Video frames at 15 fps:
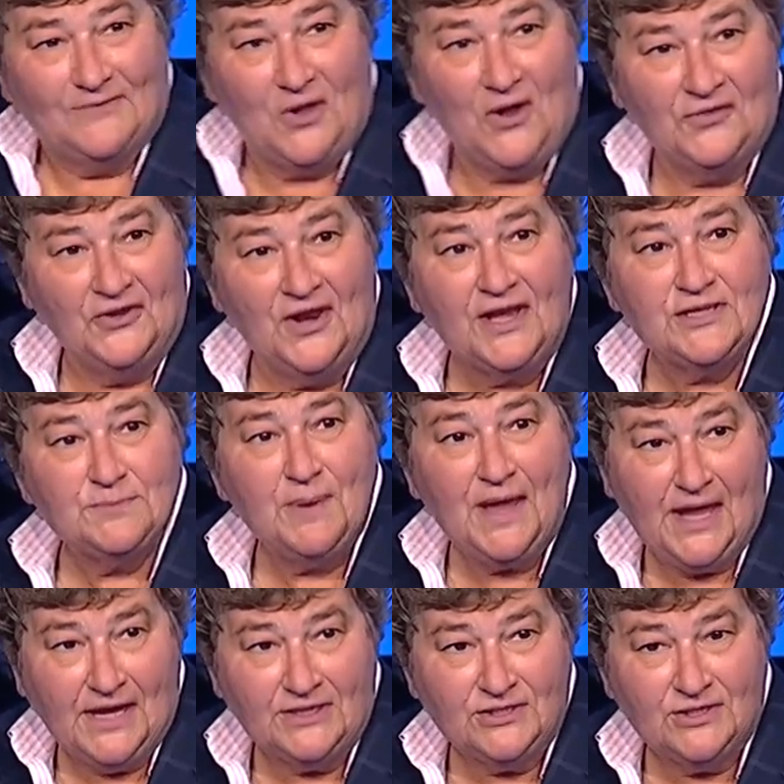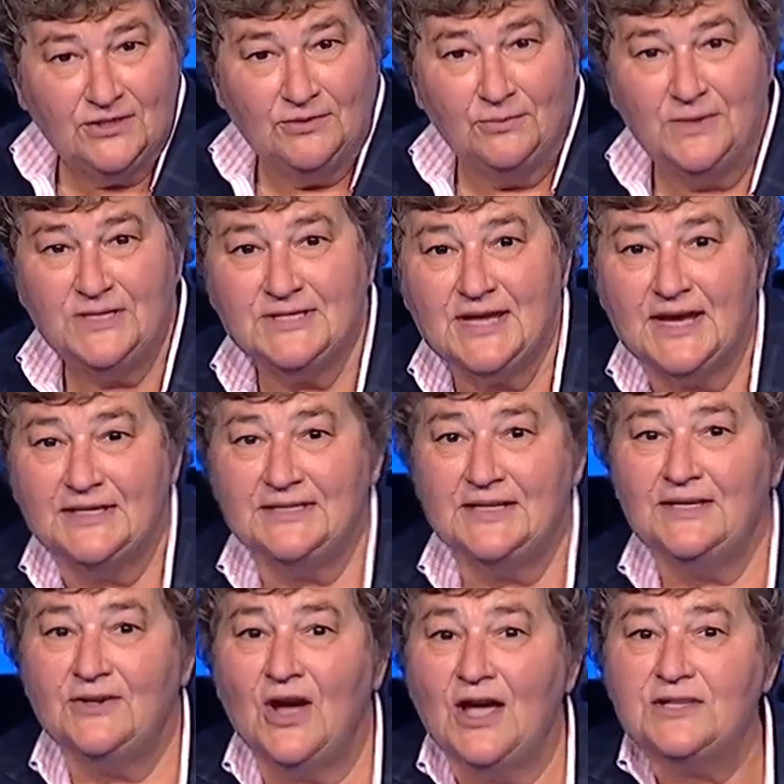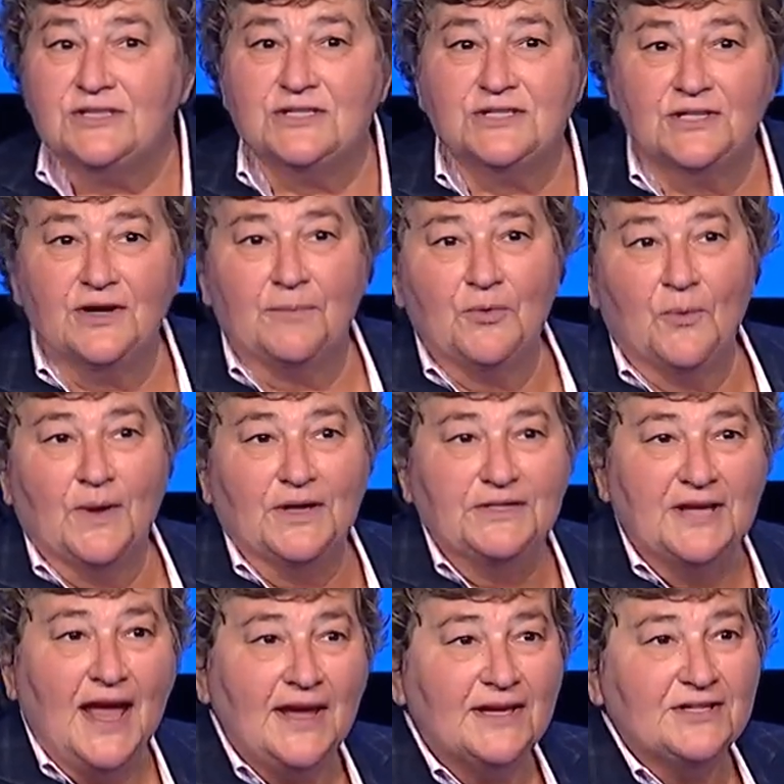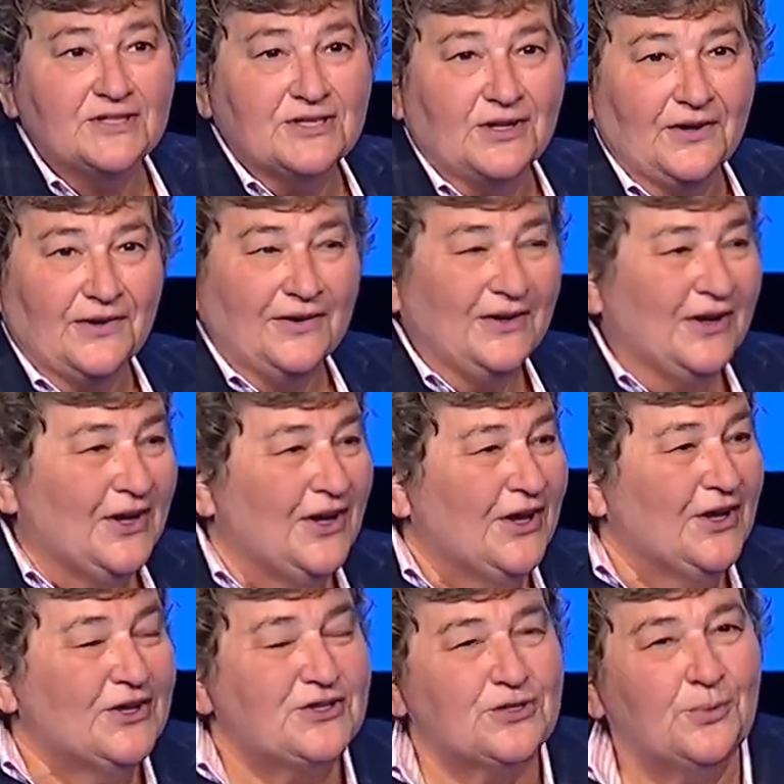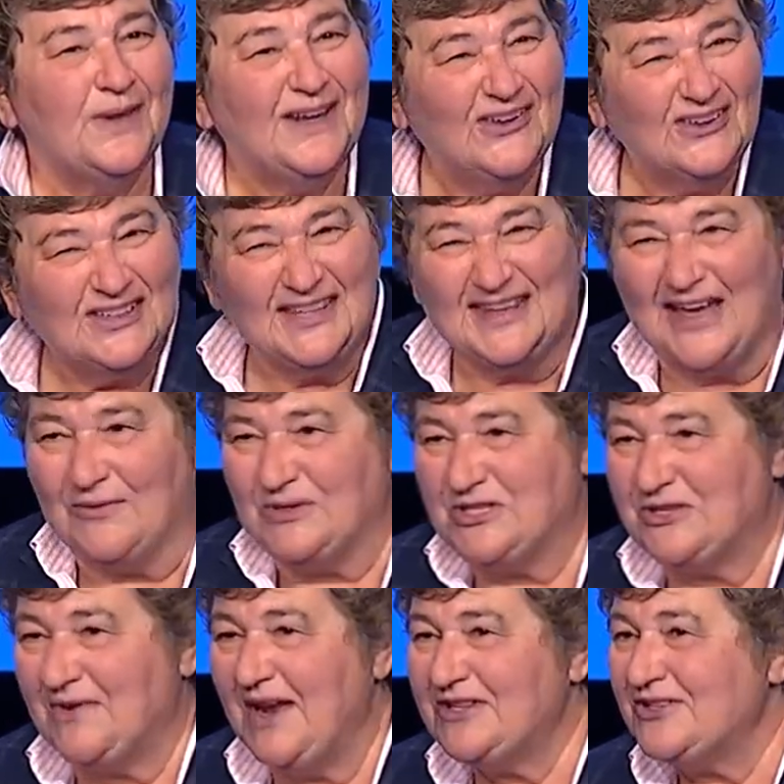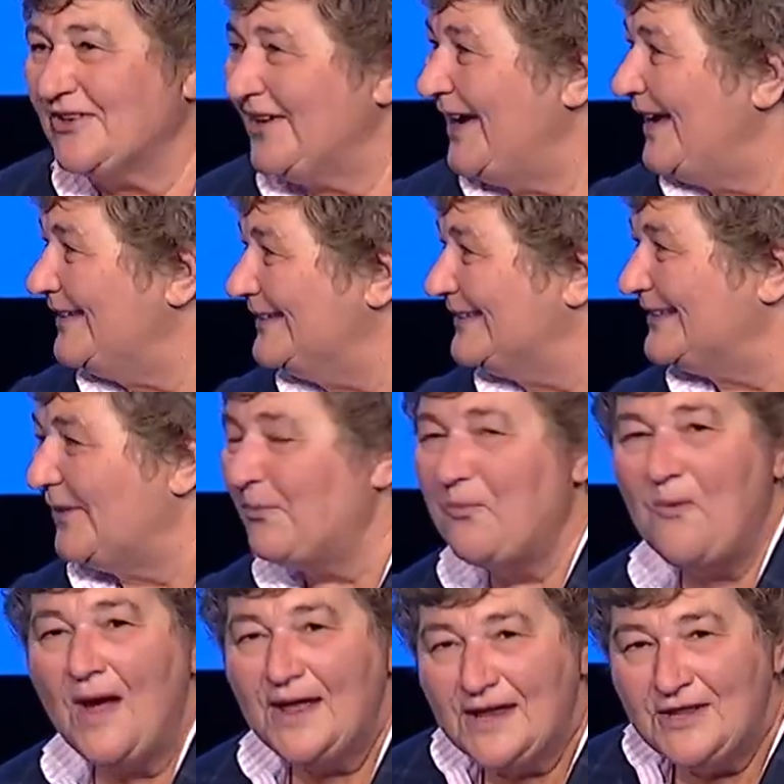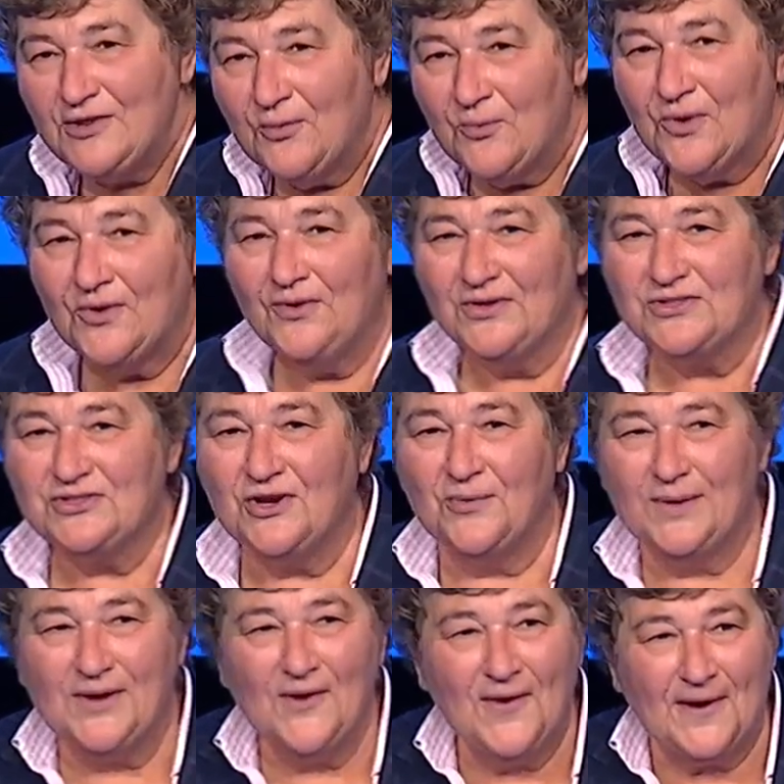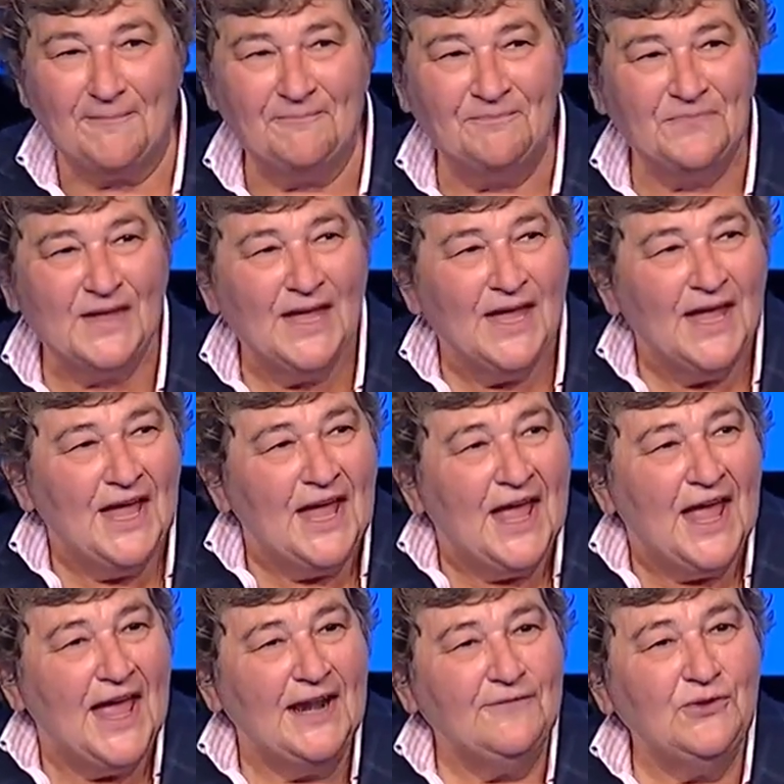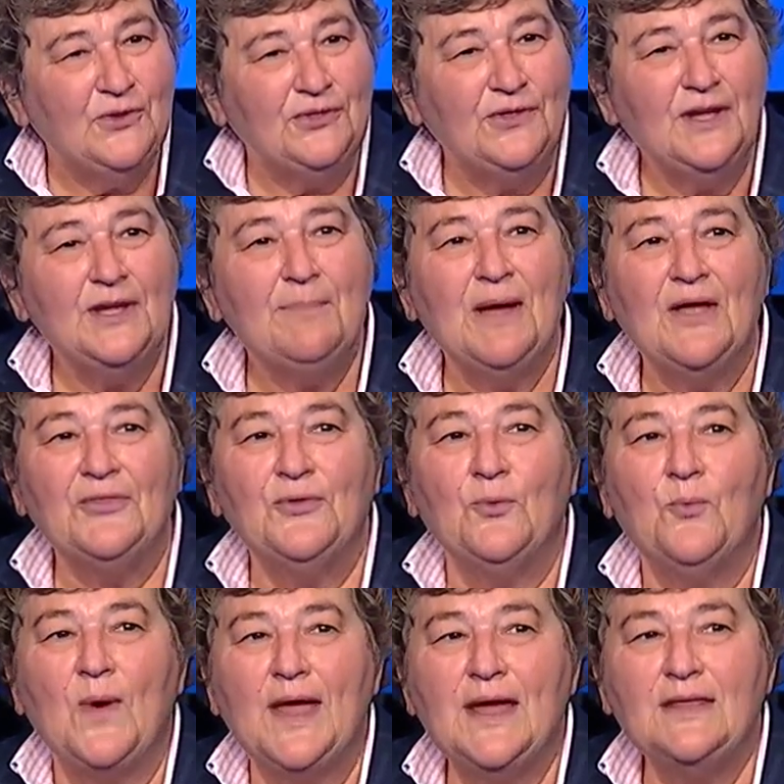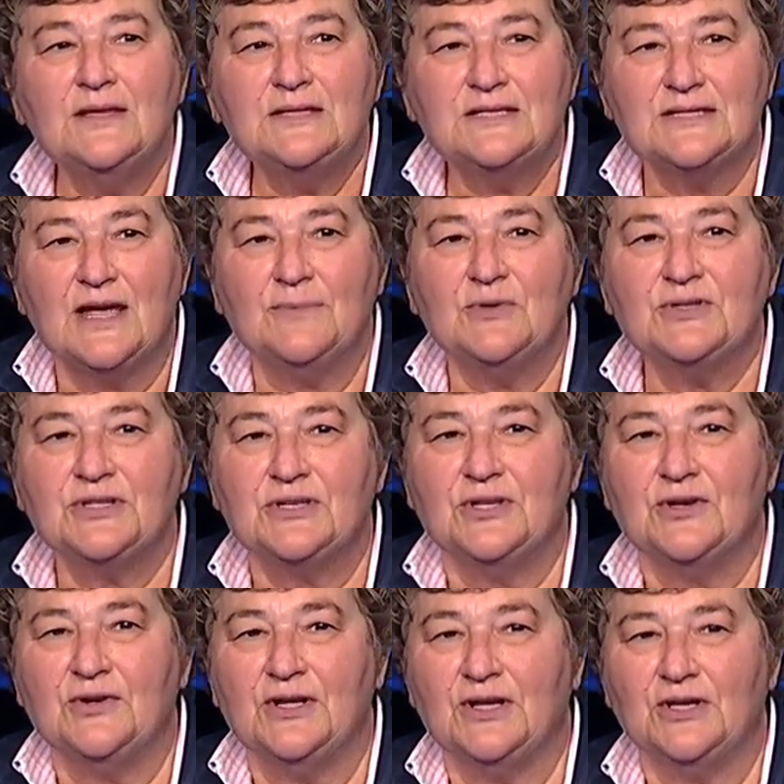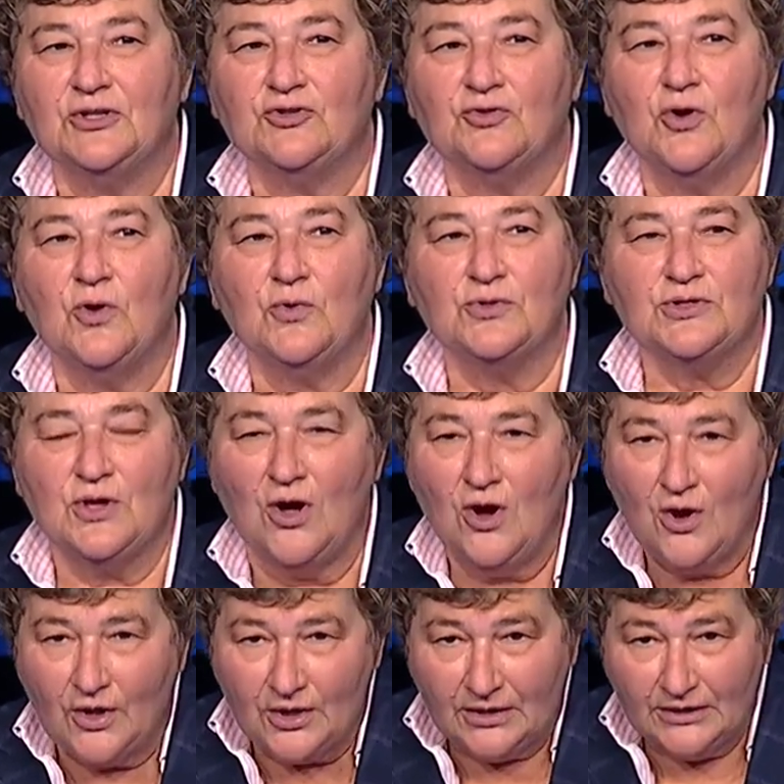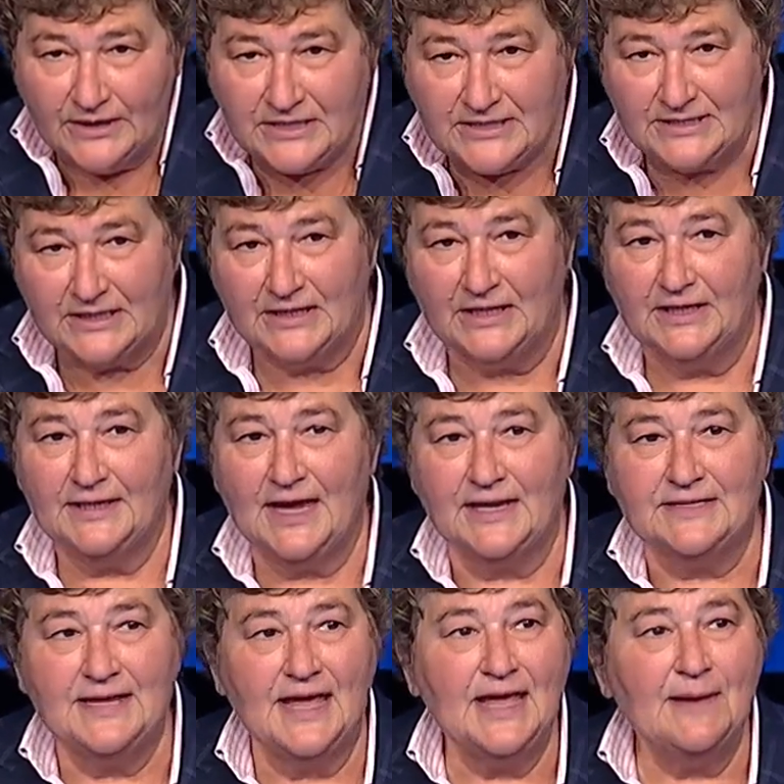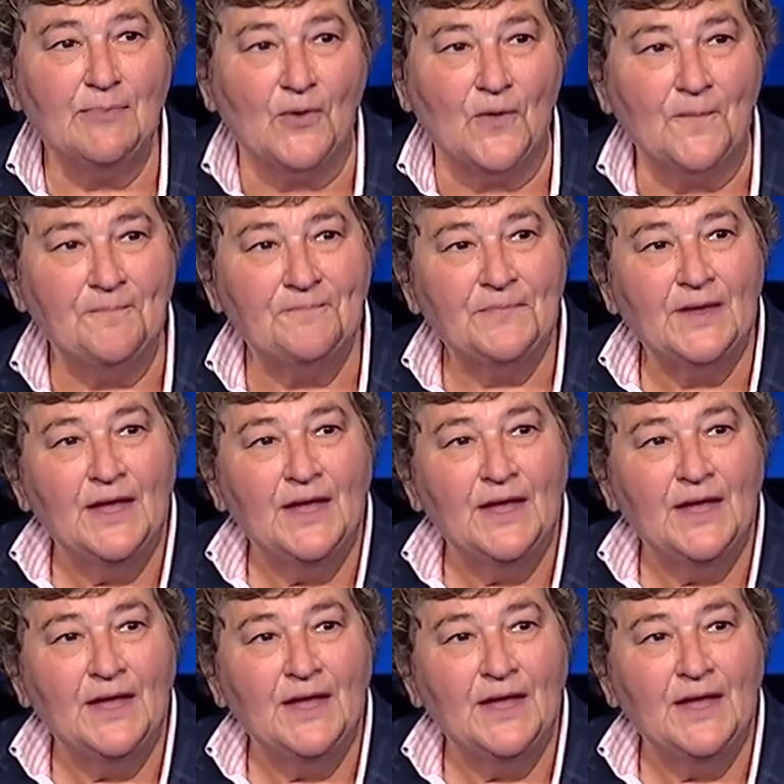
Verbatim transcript: on the next page, we say DDoS is the number one attack concern. So we looked at that, and we scratched our heads and said, what in the world is going on? And if you think about the way the cybersecurity controls are listed in that table,